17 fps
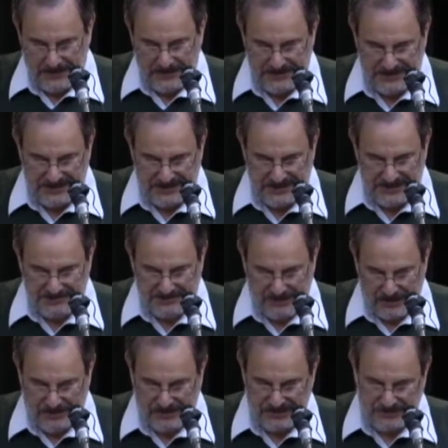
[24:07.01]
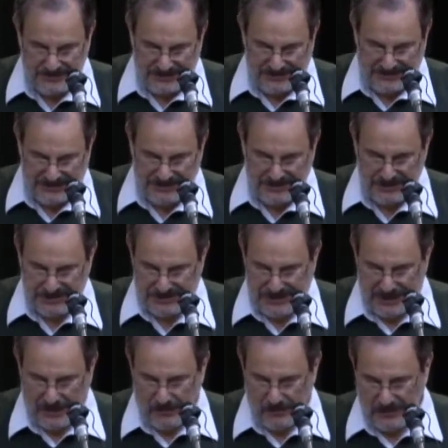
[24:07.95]
Lucille's poetry
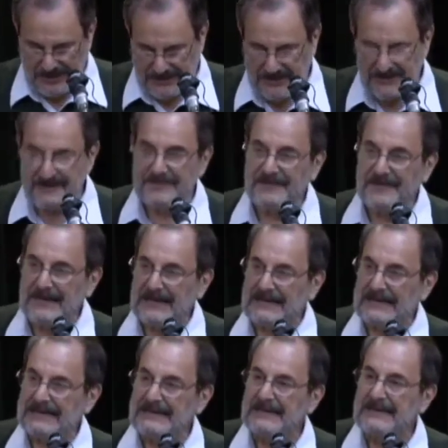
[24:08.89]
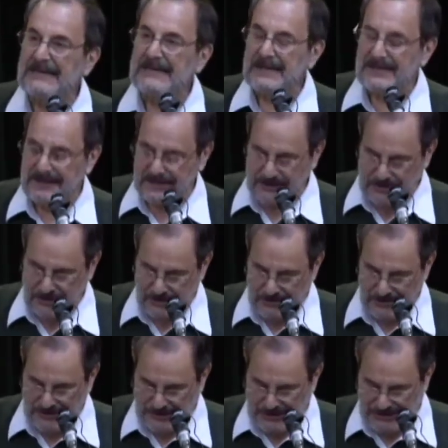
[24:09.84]
teaches how one can find the
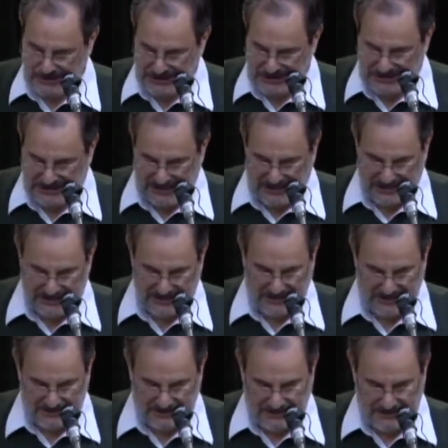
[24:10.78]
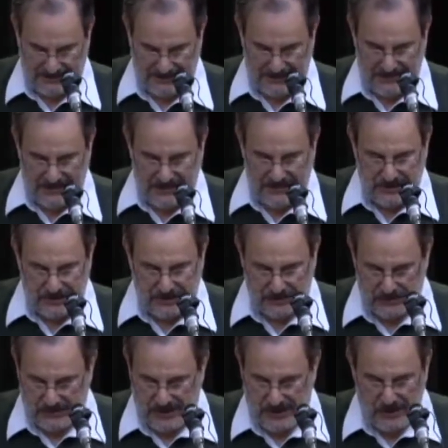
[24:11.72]
courage to stand up
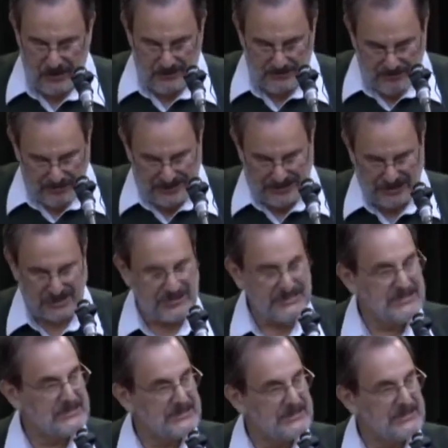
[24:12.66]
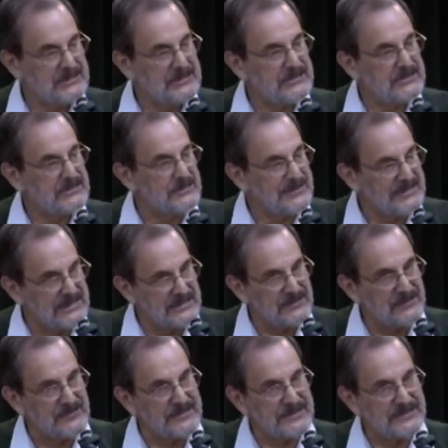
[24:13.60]
to oppression, to
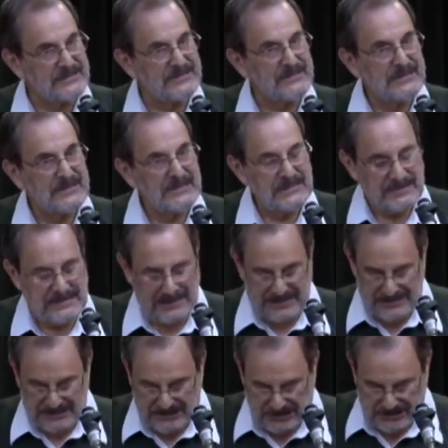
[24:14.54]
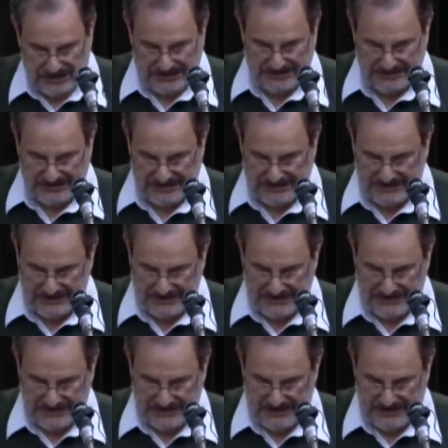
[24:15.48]
ignorance, and injustice.